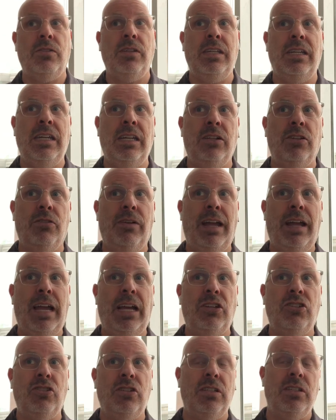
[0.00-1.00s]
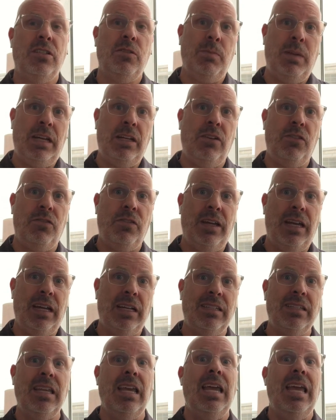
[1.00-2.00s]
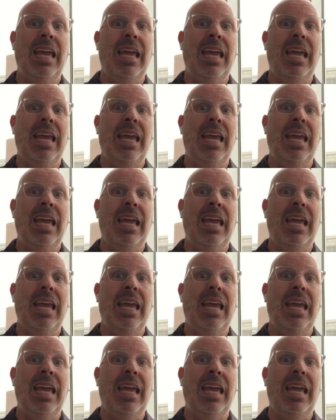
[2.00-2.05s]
the interactions, main effects.